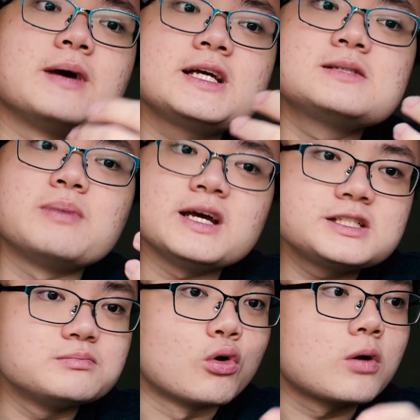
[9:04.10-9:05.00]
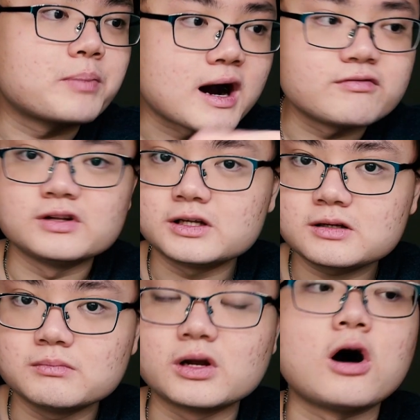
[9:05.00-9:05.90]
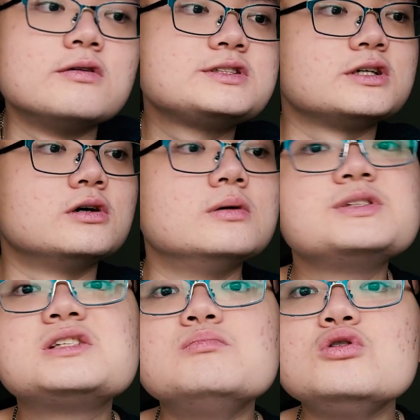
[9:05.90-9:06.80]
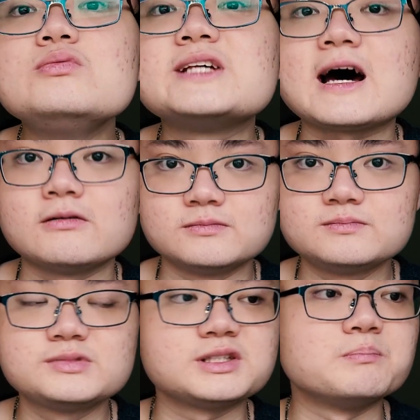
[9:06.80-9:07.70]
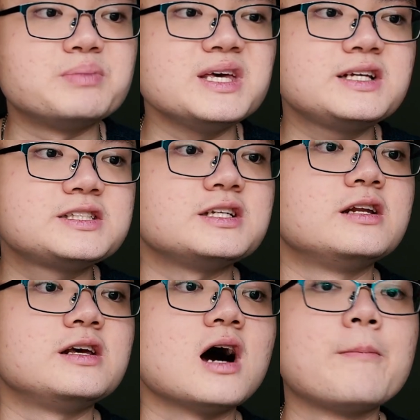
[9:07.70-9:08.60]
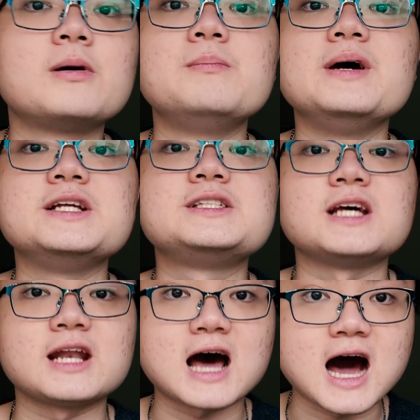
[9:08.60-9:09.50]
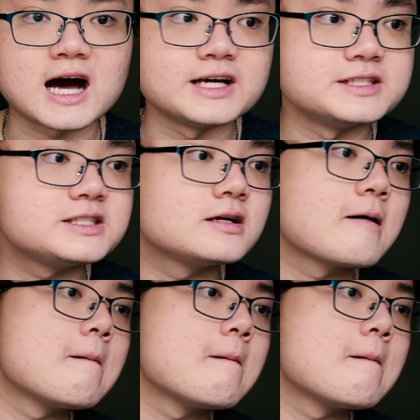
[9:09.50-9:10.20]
makes bass more prevalent but also smooths out some peaks in the upper mids and highs.